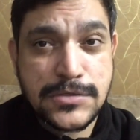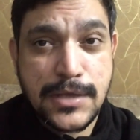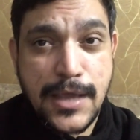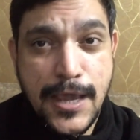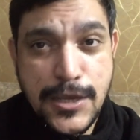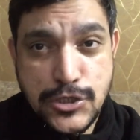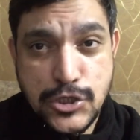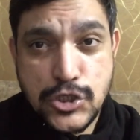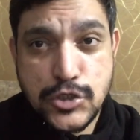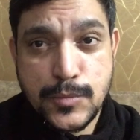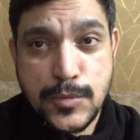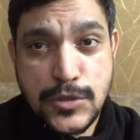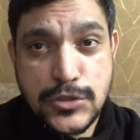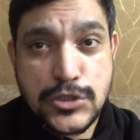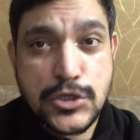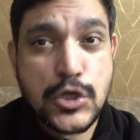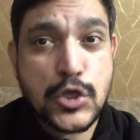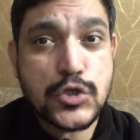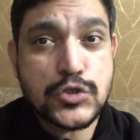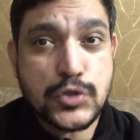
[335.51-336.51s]

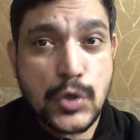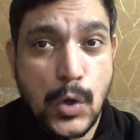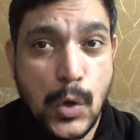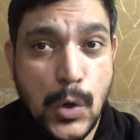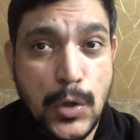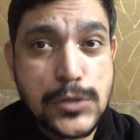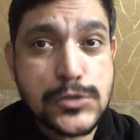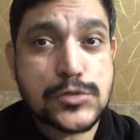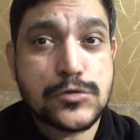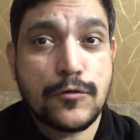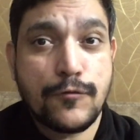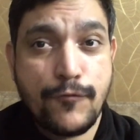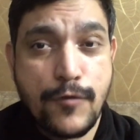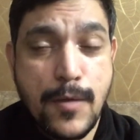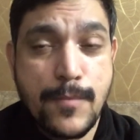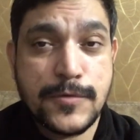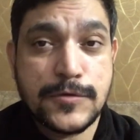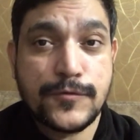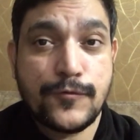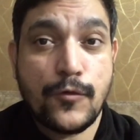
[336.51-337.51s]
HSBC is also
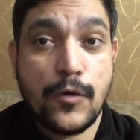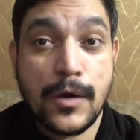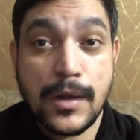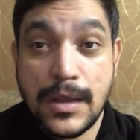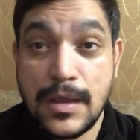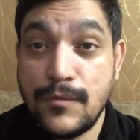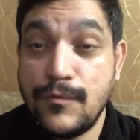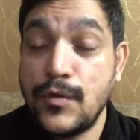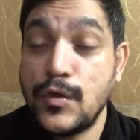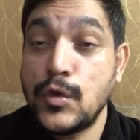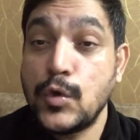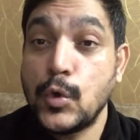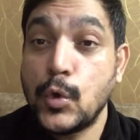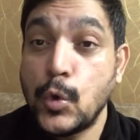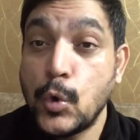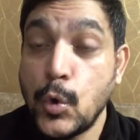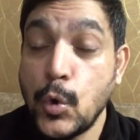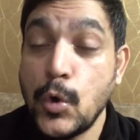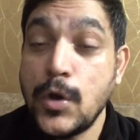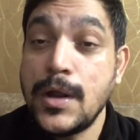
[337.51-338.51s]
famous for giving you
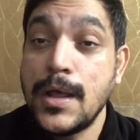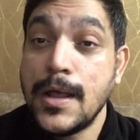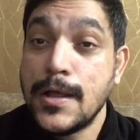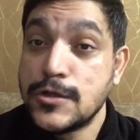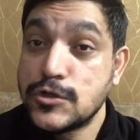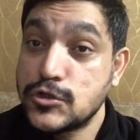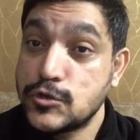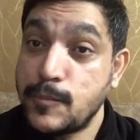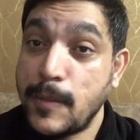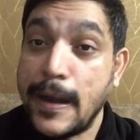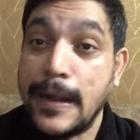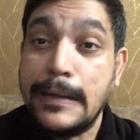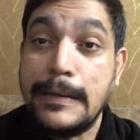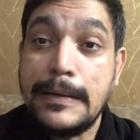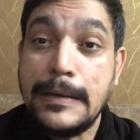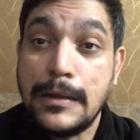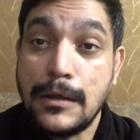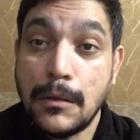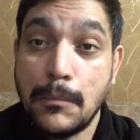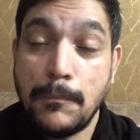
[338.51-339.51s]
good
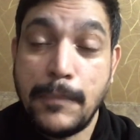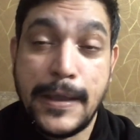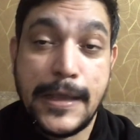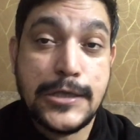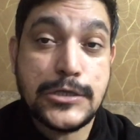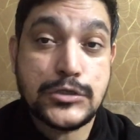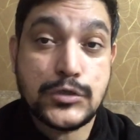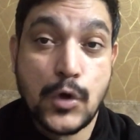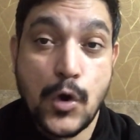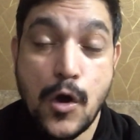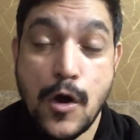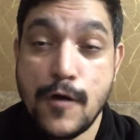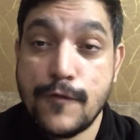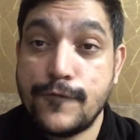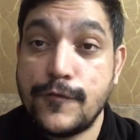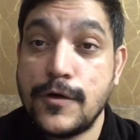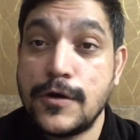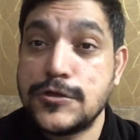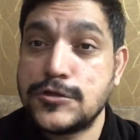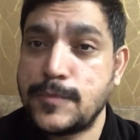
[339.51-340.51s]
spending based
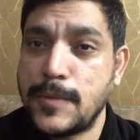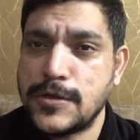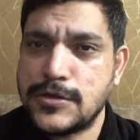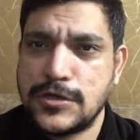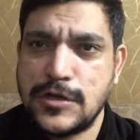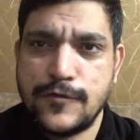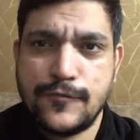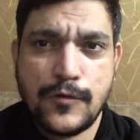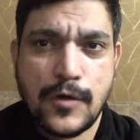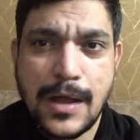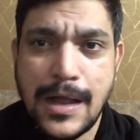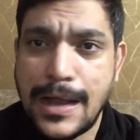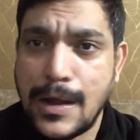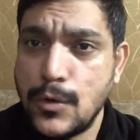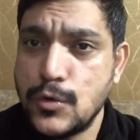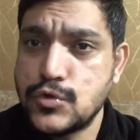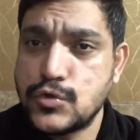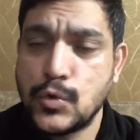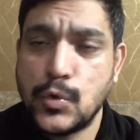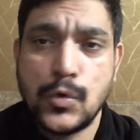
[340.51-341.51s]
offer, especially for
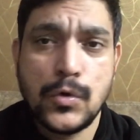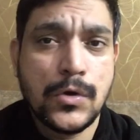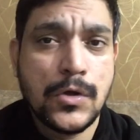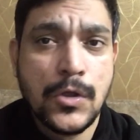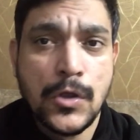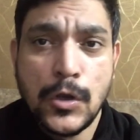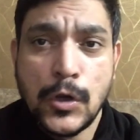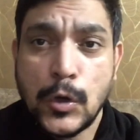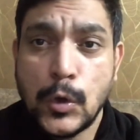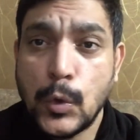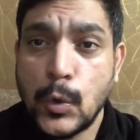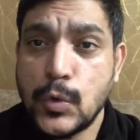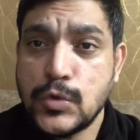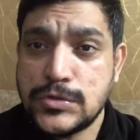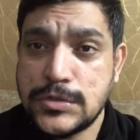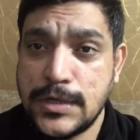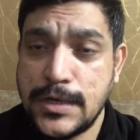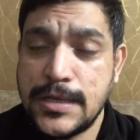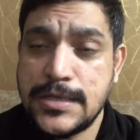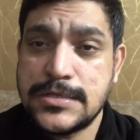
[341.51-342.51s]
household
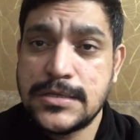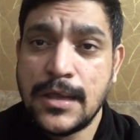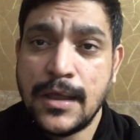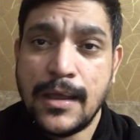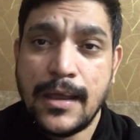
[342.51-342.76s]
groceries,